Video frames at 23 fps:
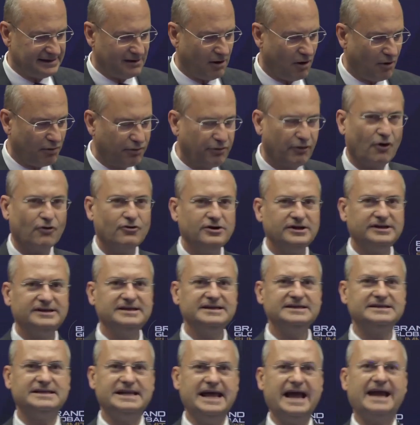
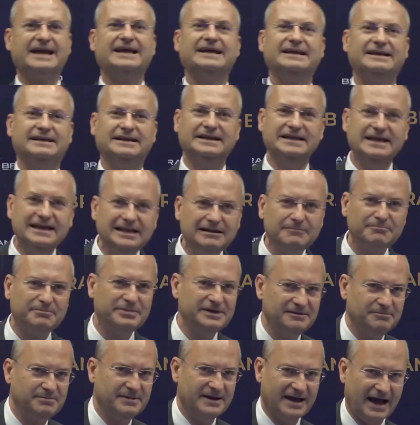authorities lag a little
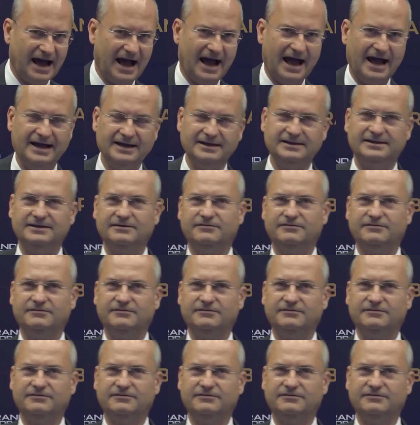bit behind.